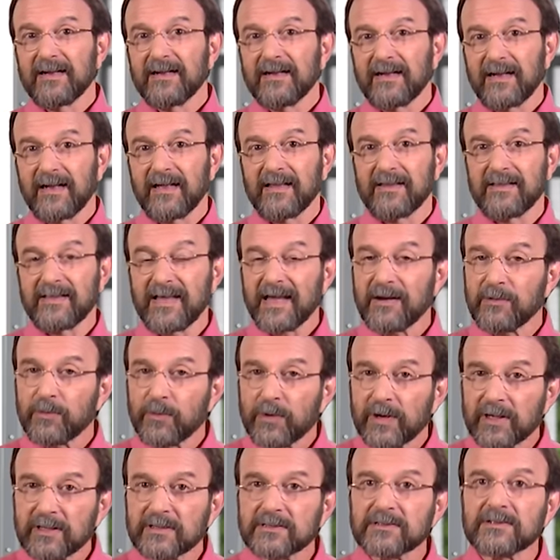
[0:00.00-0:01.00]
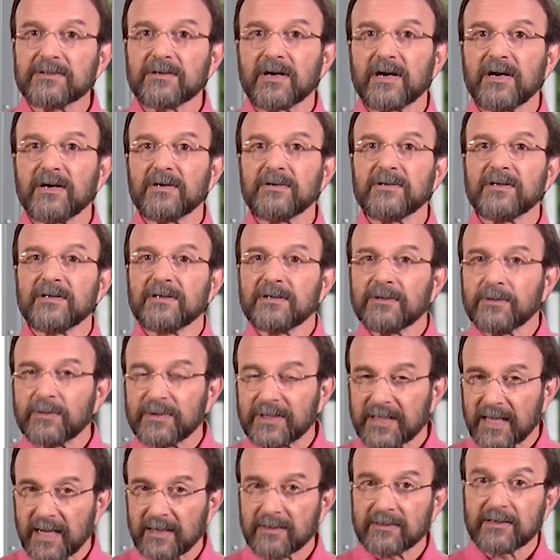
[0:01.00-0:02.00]
They will grow
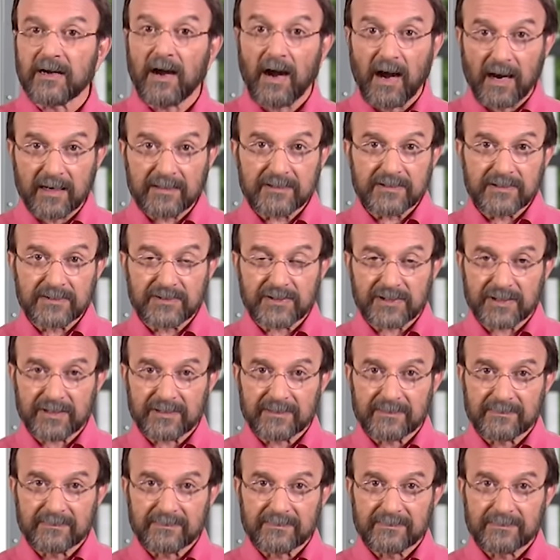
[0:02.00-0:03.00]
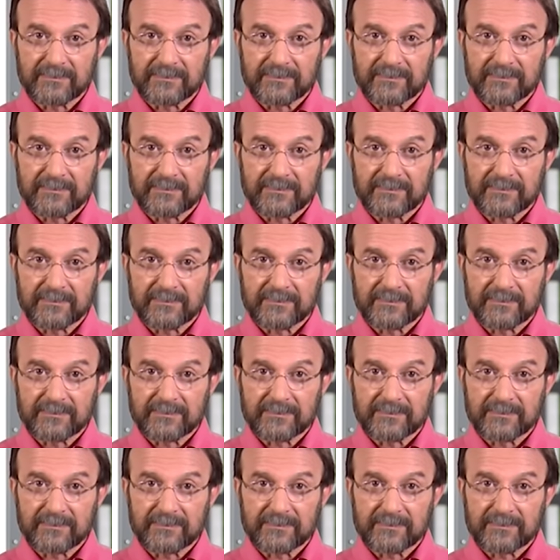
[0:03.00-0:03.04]
without oxygen.